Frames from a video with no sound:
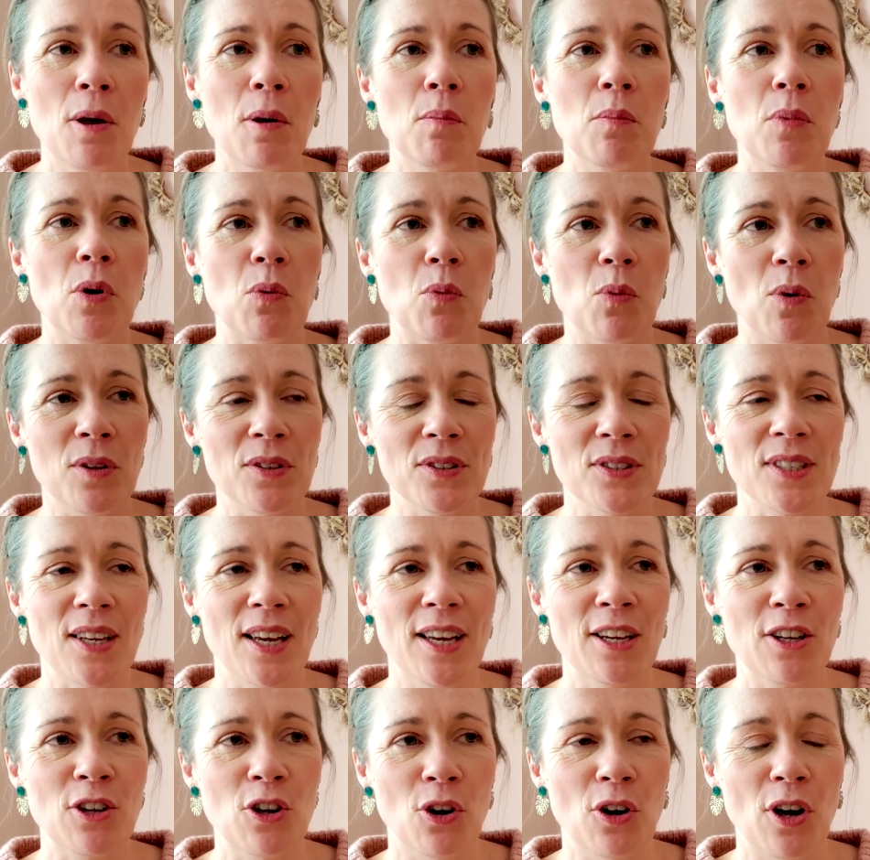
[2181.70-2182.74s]
But once I
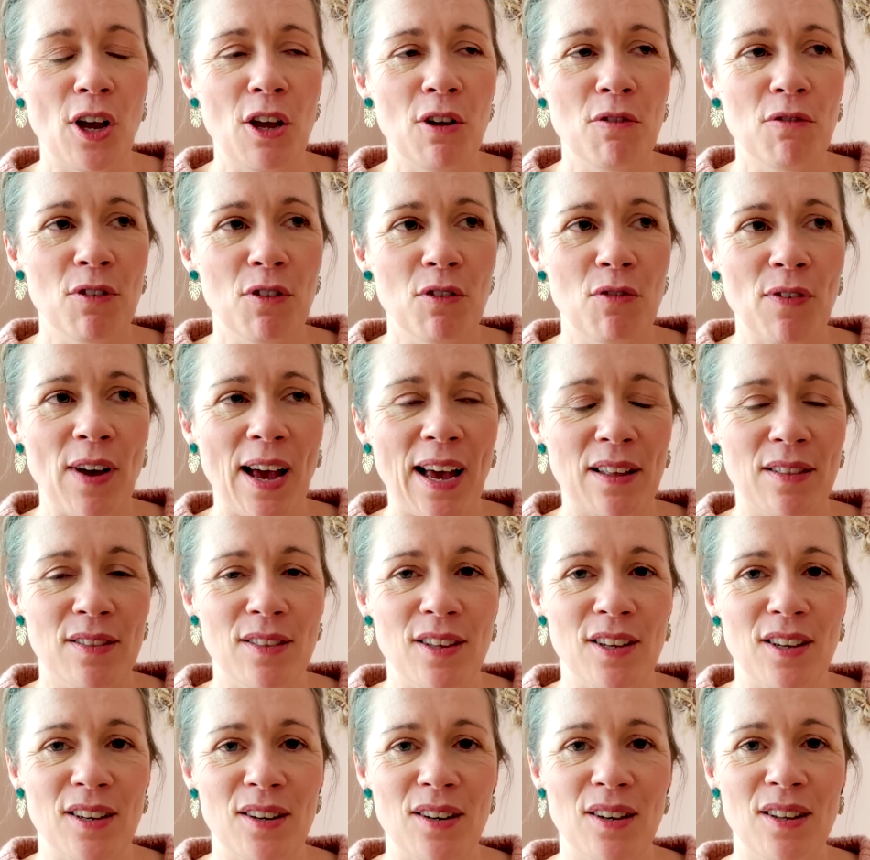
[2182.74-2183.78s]
had got over the fact
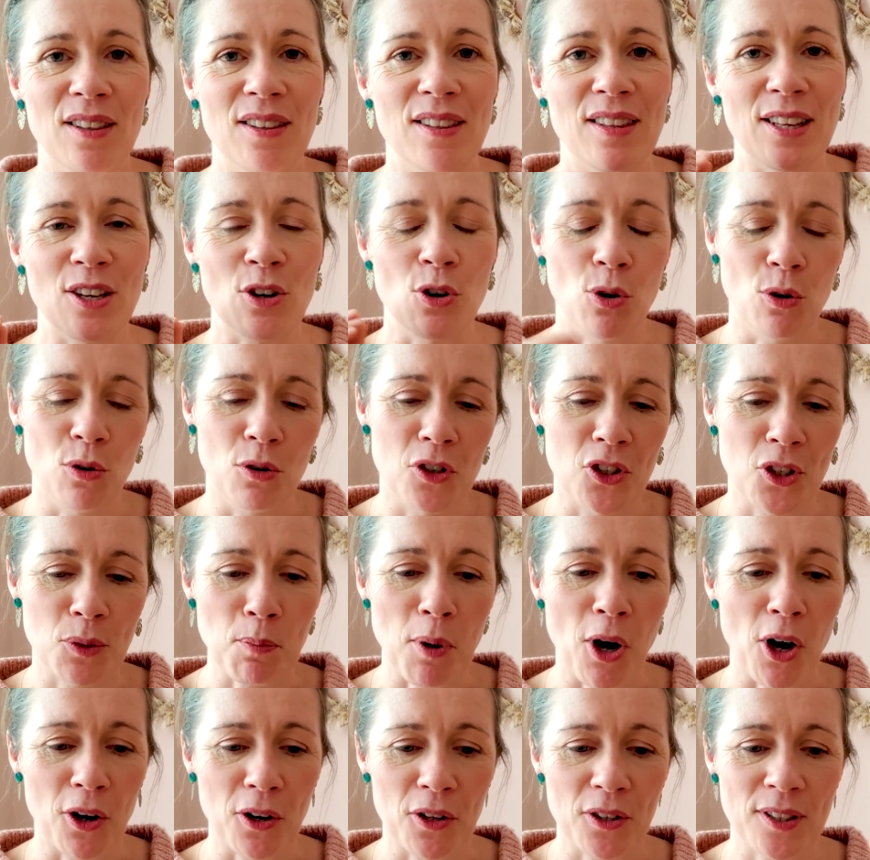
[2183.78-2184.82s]
that the Cornish
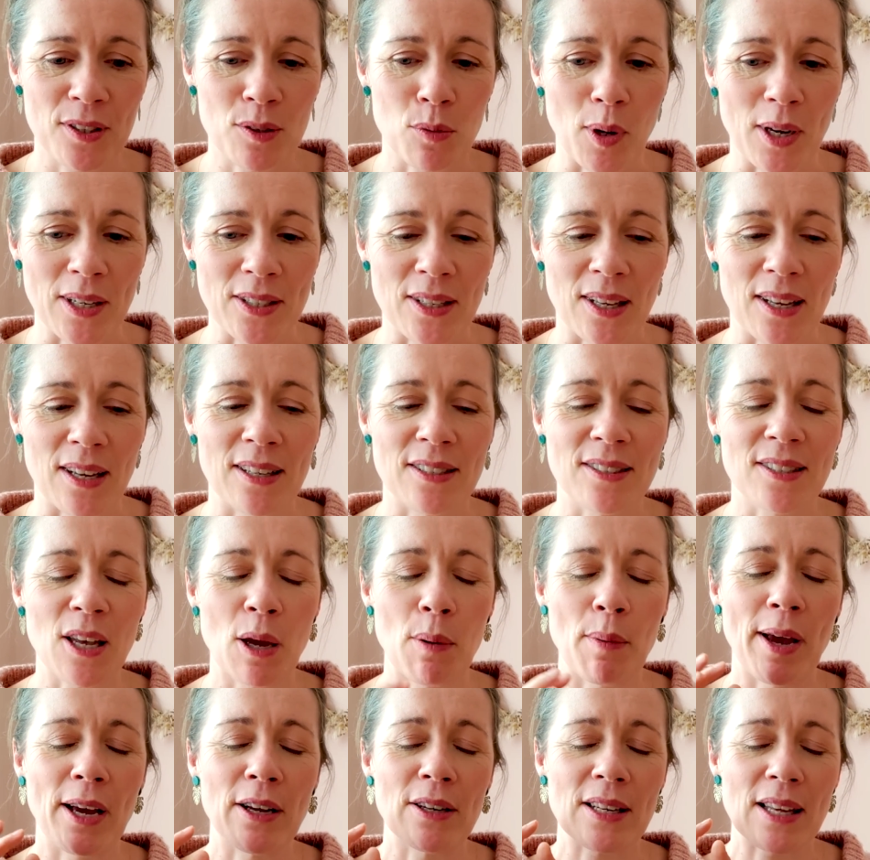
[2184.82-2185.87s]
Path sweater has
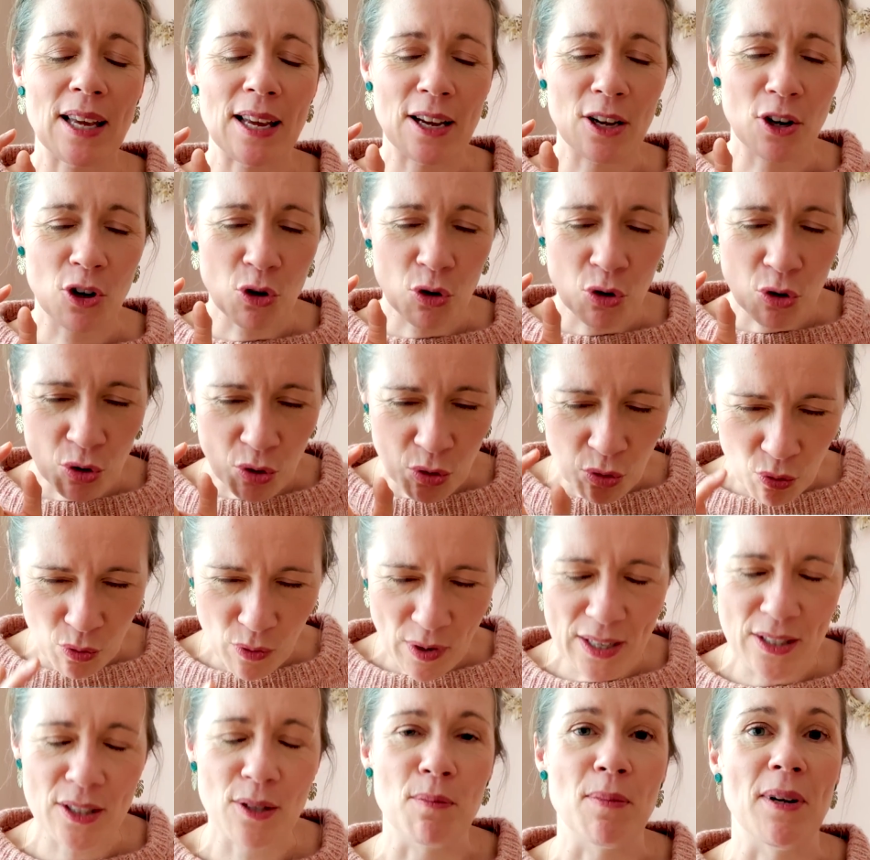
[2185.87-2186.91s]
come out
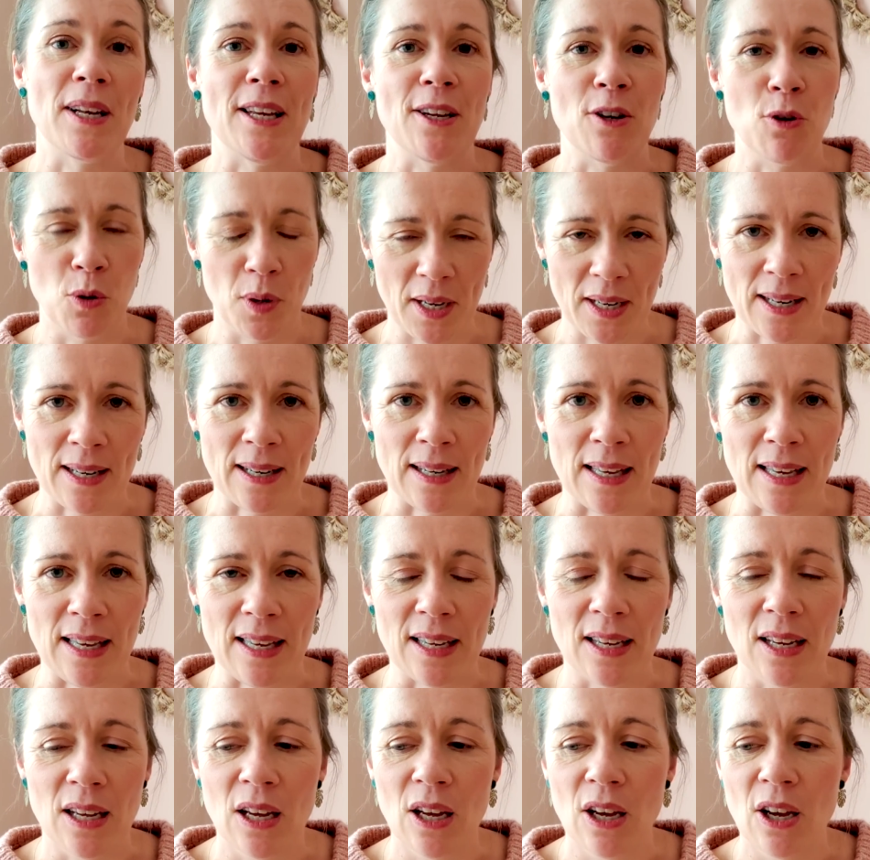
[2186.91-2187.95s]
incredibly
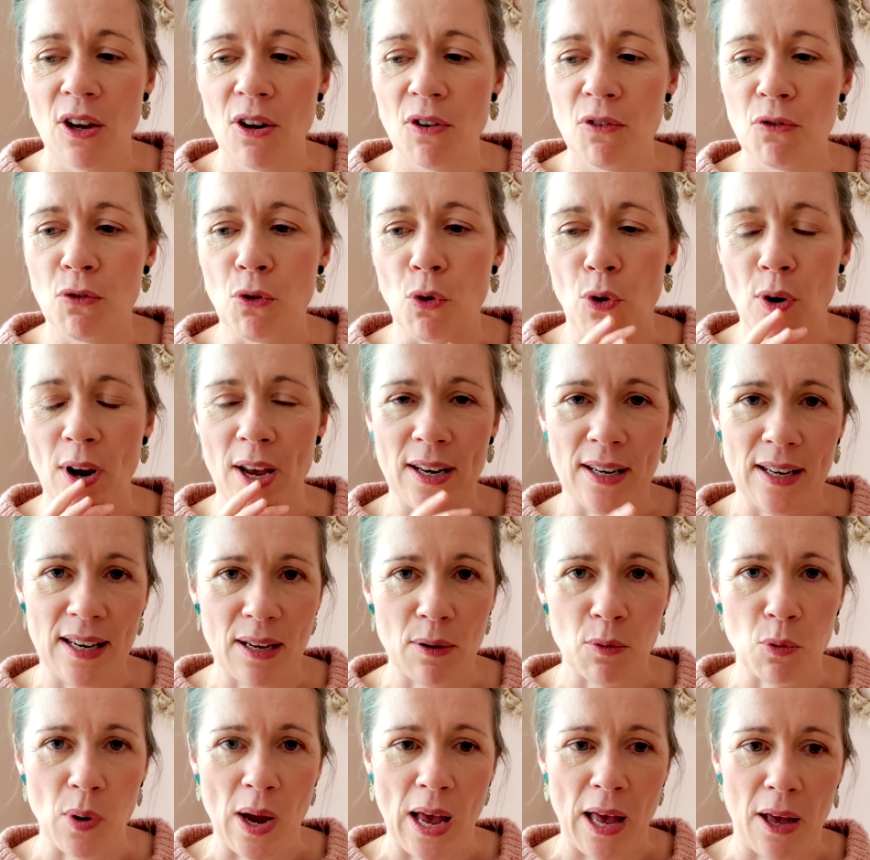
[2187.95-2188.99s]
quickly for a
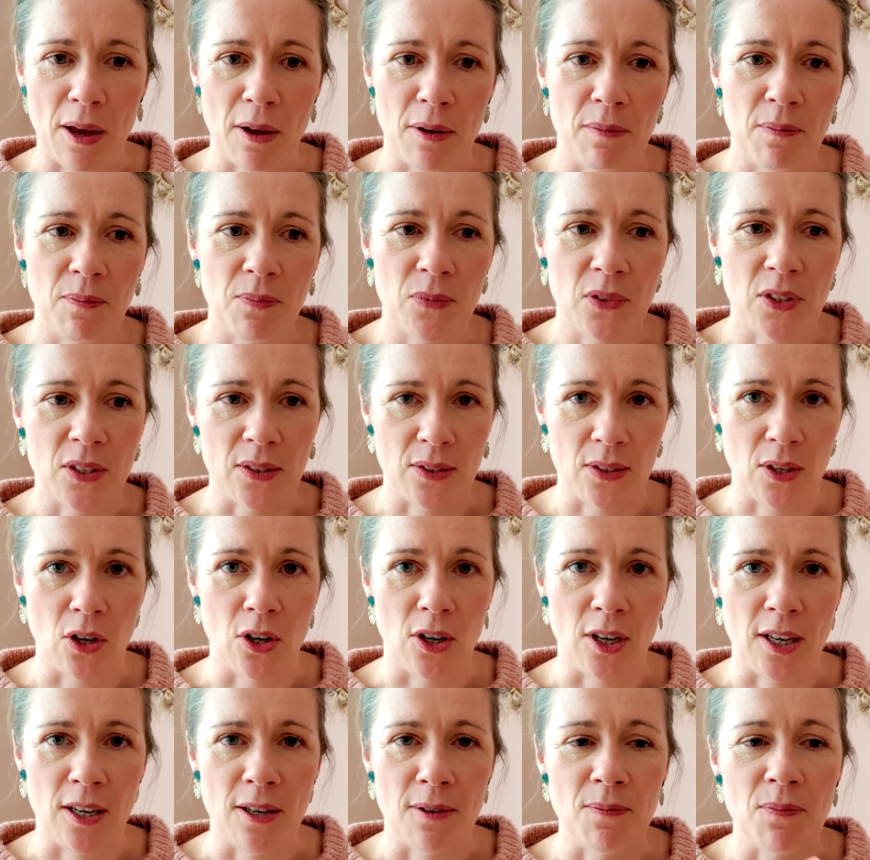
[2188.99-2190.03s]
knitwear
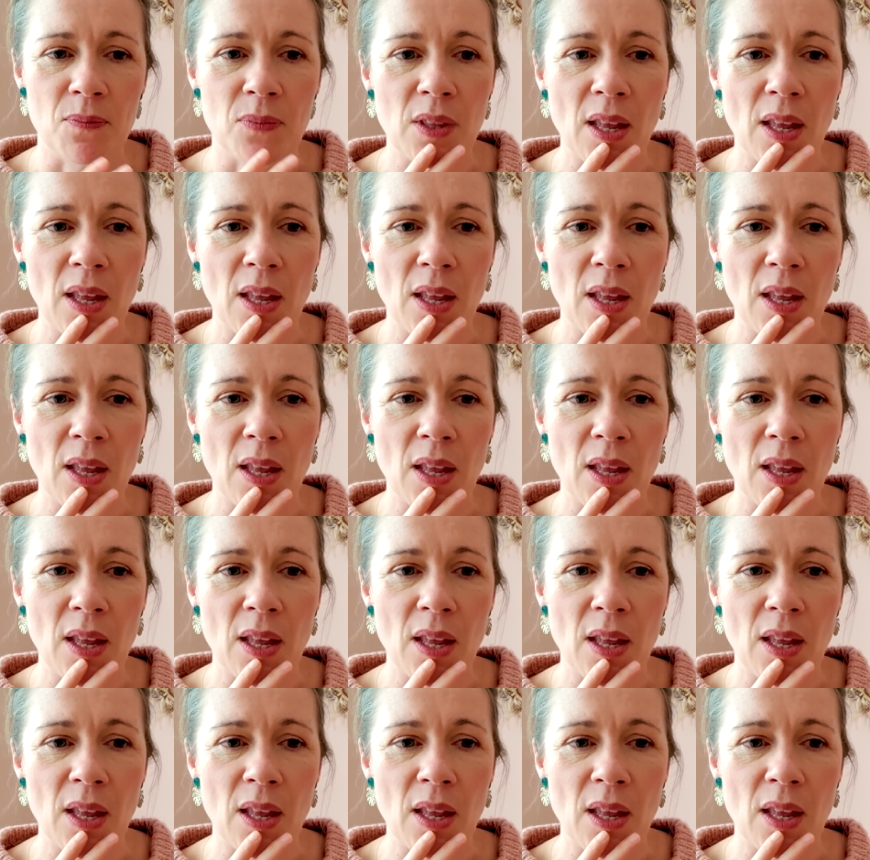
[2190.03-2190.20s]
design,